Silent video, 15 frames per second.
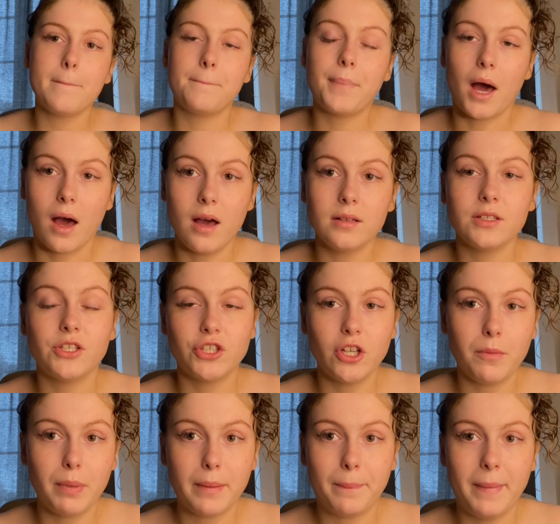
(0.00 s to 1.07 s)
But
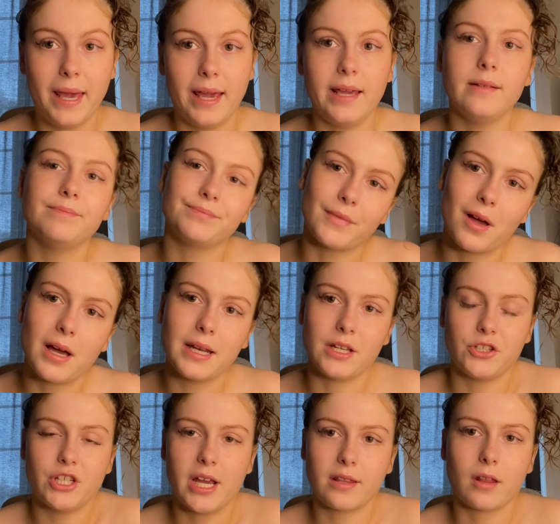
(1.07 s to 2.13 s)
stupid me, I
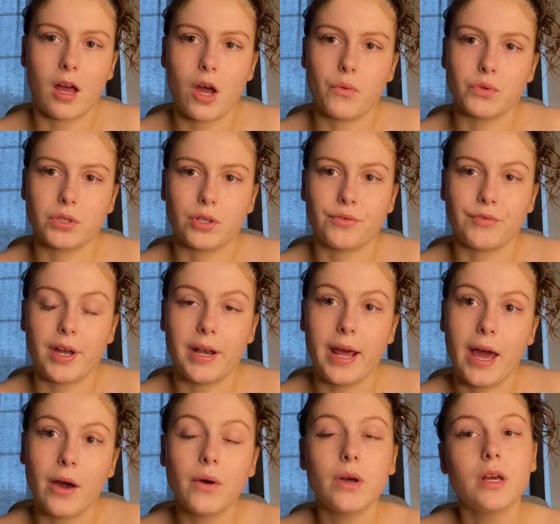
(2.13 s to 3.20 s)
didn't check that I was going to run
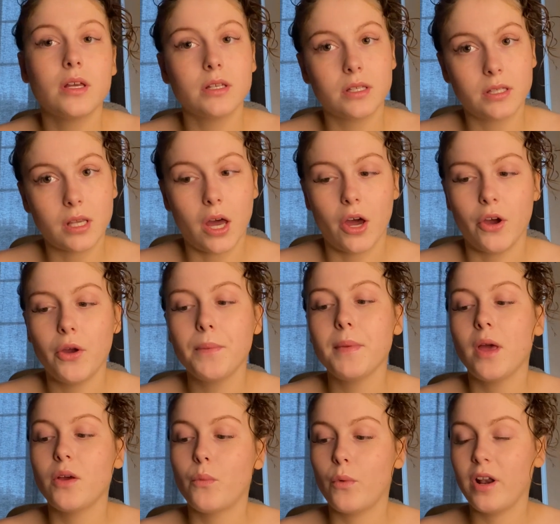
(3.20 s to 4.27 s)
out. So
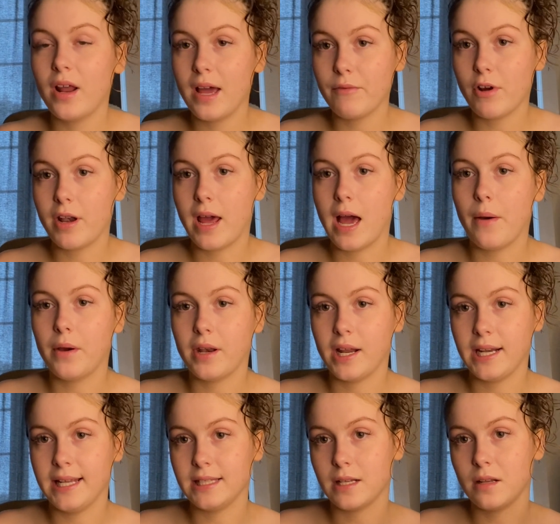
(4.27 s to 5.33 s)
when I run out and
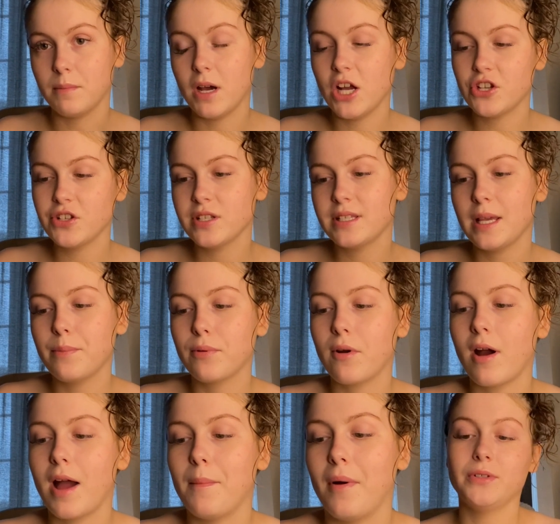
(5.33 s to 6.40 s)
I need an emergency
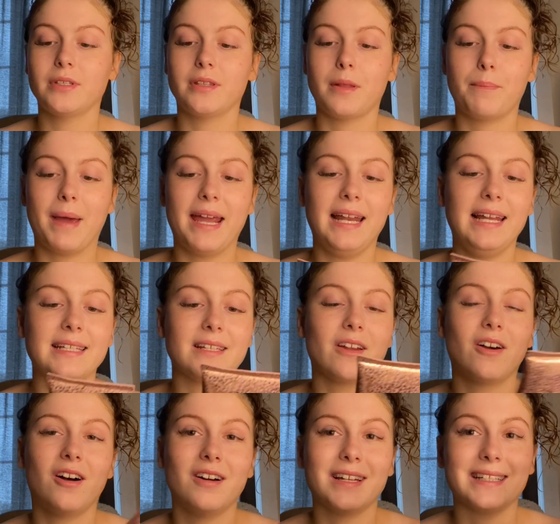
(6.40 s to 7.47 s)
primer, the Baileys and
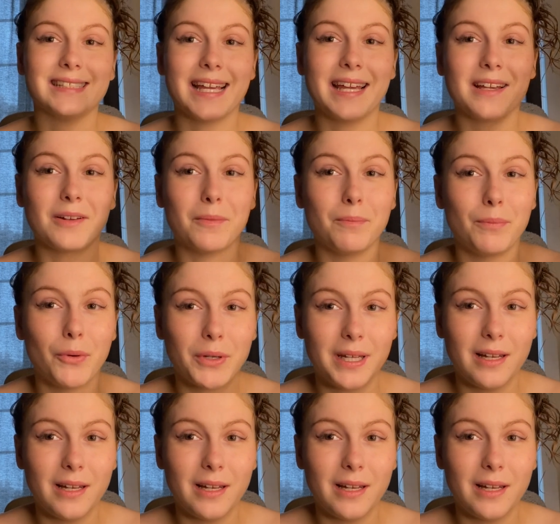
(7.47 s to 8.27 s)
Harding's England body